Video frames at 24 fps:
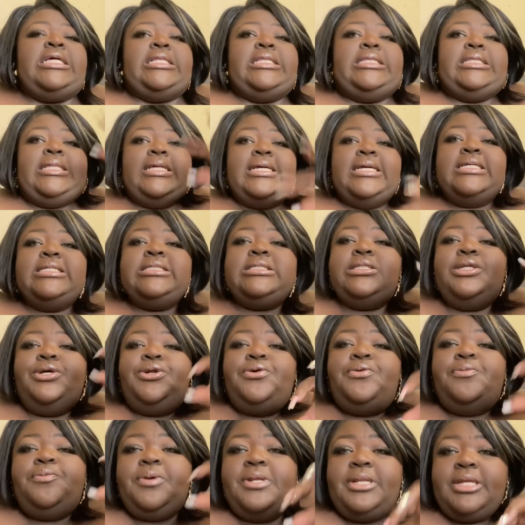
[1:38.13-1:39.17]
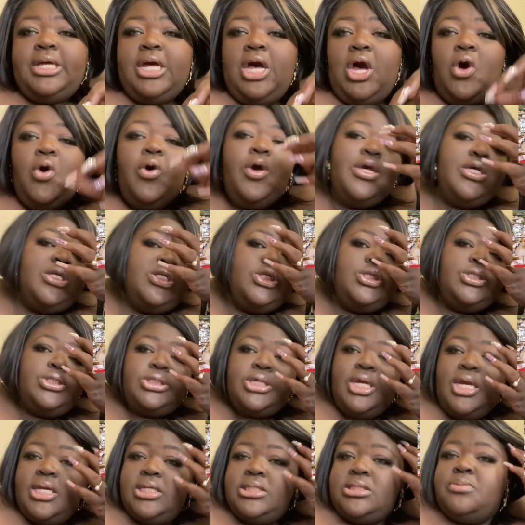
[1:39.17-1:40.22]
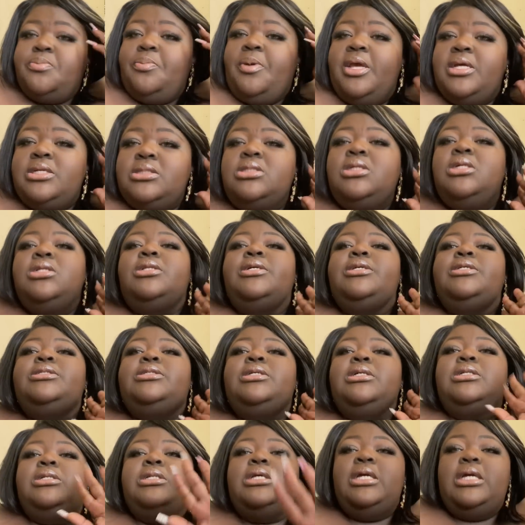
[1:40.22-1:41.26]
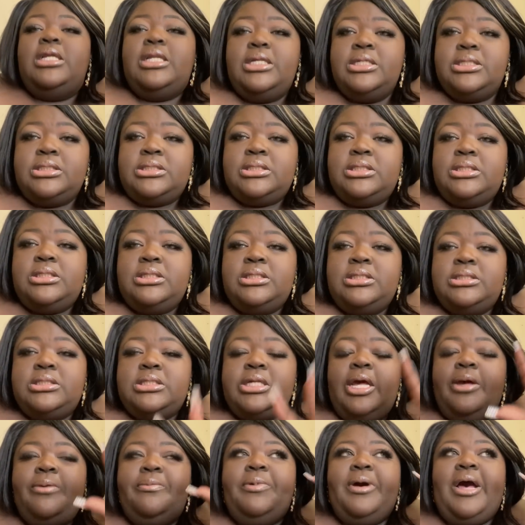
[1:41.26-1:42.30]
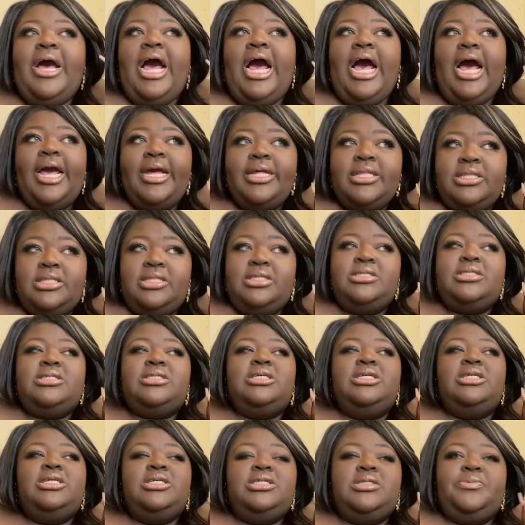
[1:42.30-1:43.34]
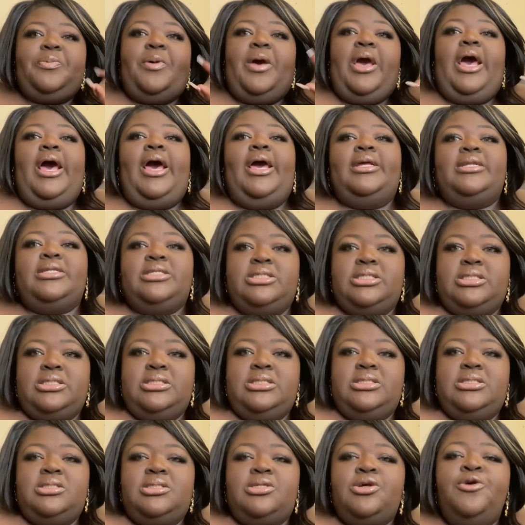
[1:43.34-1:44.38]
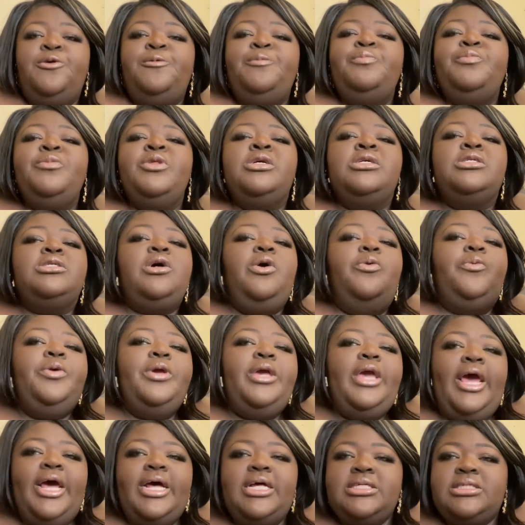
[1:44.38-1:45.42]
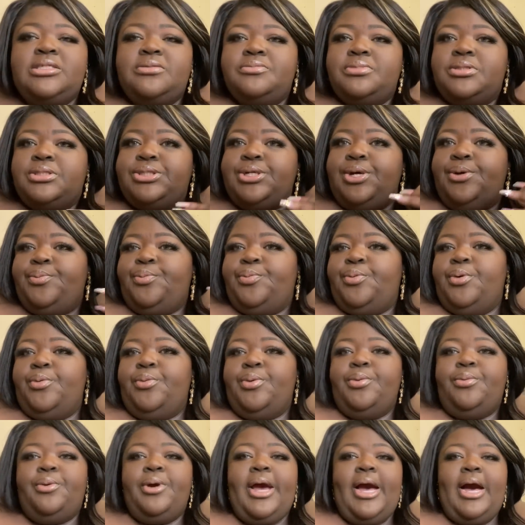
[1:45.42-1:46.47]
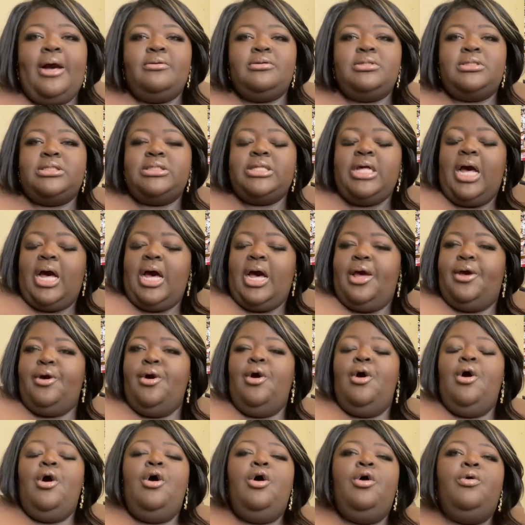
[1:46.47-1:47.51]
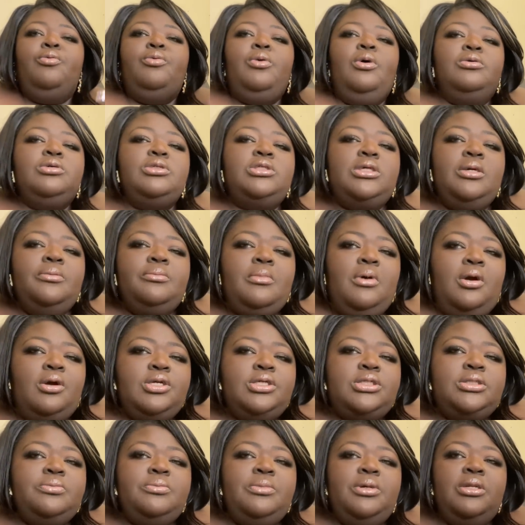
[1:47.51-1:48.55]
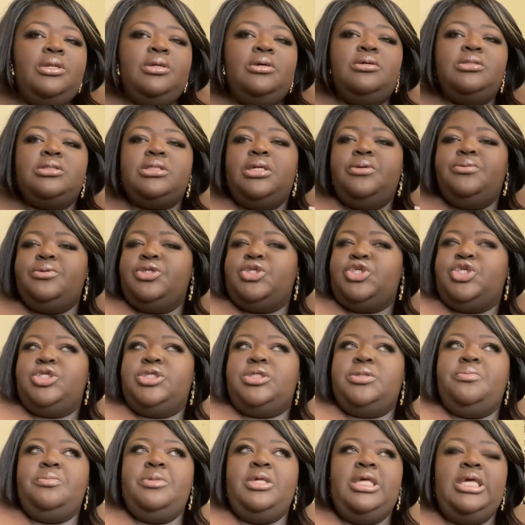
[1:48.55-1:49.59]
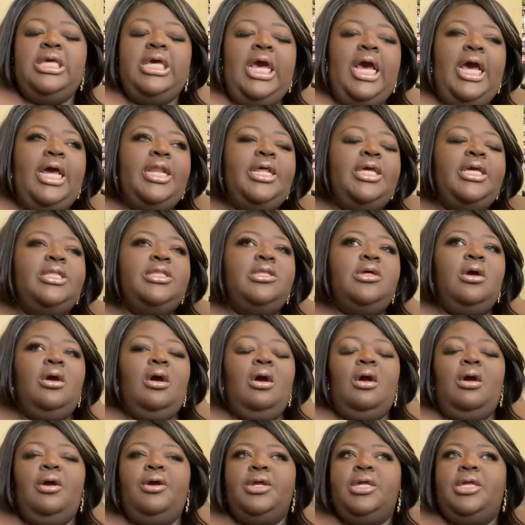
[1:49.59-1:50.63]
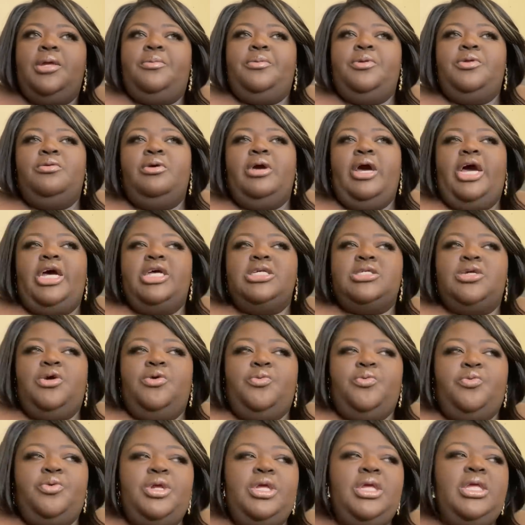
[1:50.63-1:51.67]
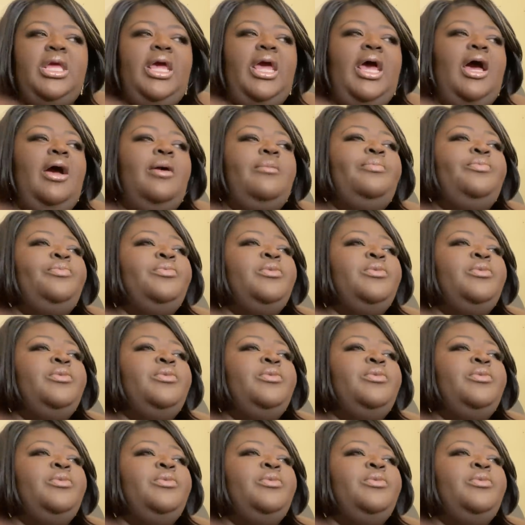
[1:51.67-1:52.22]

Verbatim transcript: This little video is just basically deleted scenes and behind the scenes. So we had some stuff where we were outside roasting marshmallows. It was just me kind of in the car giving you guys a recap.